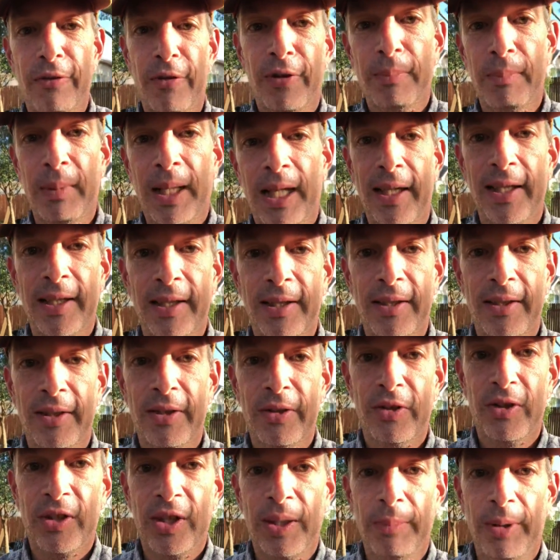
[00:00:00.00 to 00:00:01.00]
from my
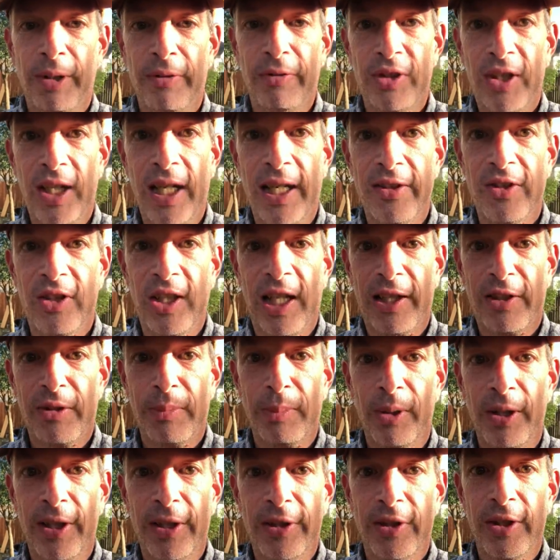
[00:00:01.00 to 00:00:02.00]
Summer of Science
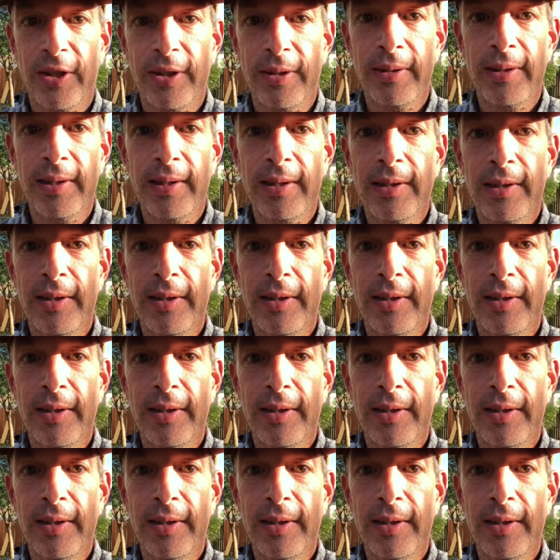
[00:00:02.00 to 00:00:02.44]
exploration.